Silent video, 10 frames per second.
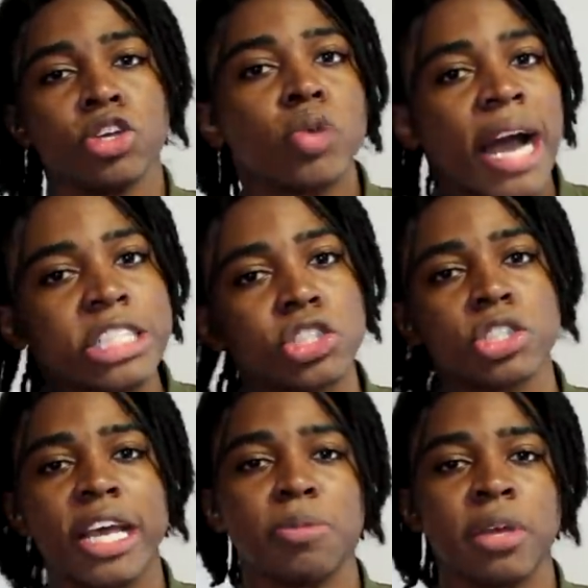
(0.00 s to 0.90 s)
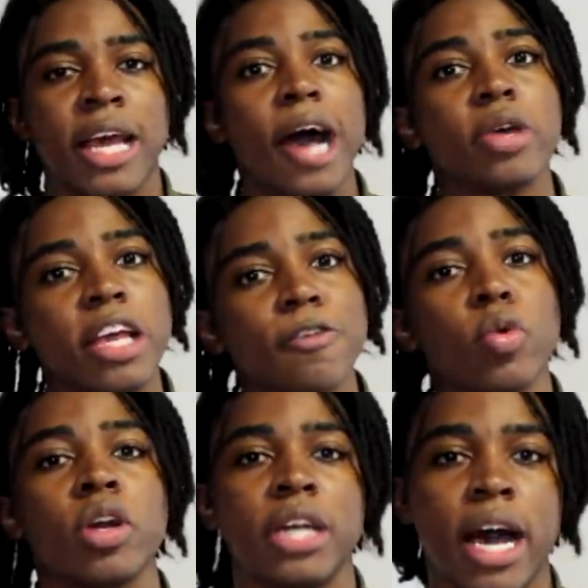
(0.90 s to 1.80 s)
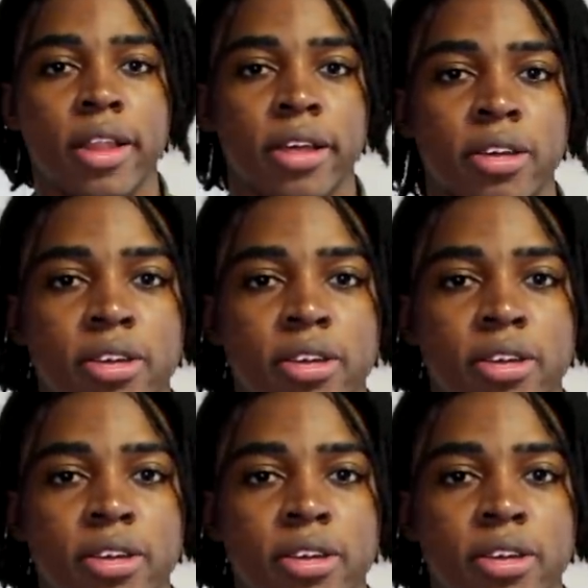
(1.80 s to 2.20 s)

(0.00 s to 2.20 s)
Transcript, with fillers: You guys entertain me. I'll give you a dollar.